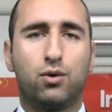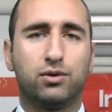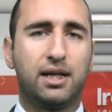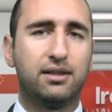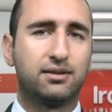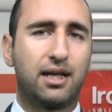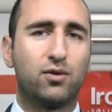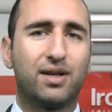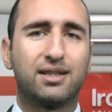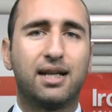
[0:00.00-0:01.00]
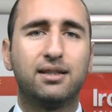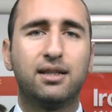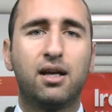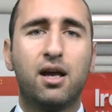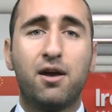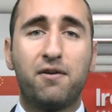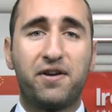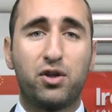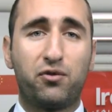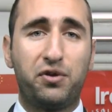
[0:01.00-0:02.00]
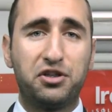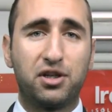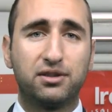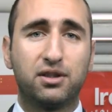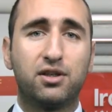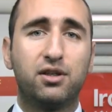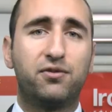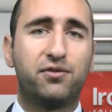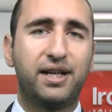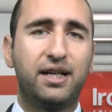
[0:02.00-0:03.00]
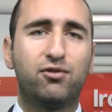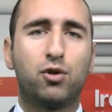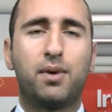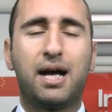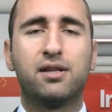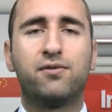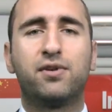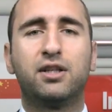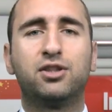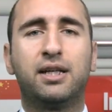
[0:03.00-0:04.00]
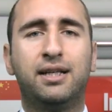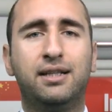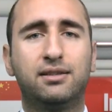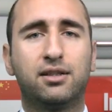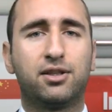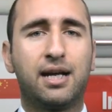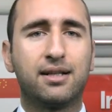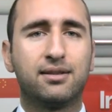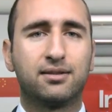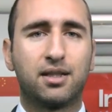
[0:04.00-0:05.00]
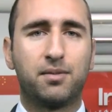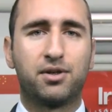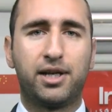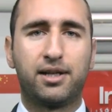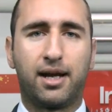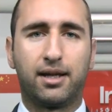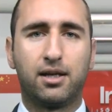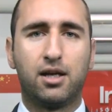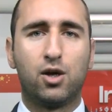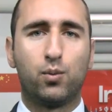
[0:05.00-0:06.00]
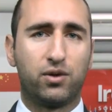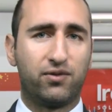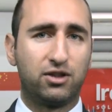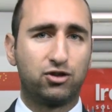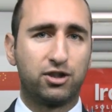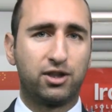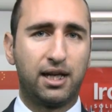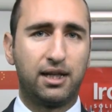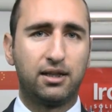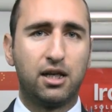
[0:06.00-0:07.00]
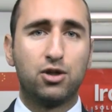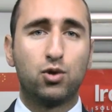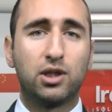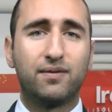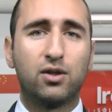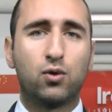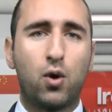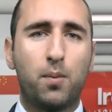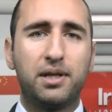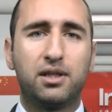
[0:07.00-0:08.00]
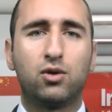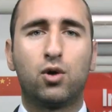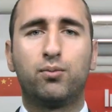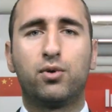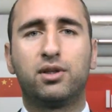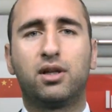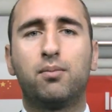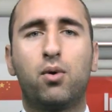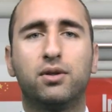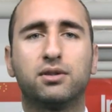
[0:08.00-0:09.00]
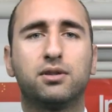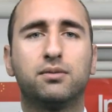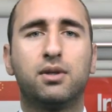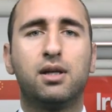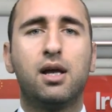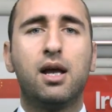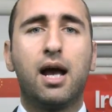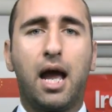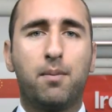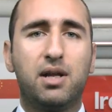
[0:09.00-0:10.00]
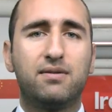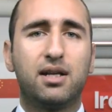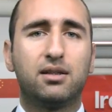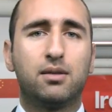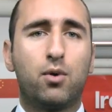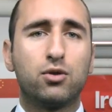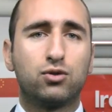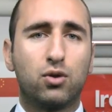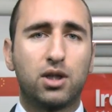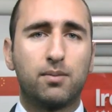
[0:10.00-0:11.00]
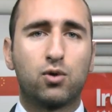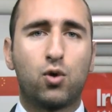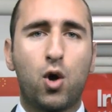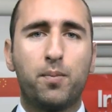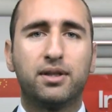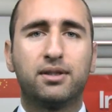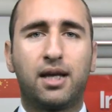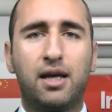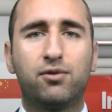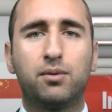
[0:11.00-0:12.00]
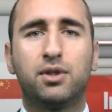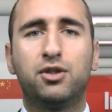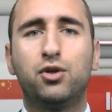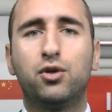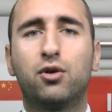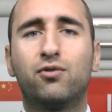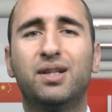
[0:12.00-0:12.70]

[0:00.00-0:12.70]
On the other side of the Atlantic, Fed officials refrained from adding fresh hints regarding the December rate hike, with Fed Chair Yellen not even commenting on monetary policy. I believe that the most notable comment came from the New York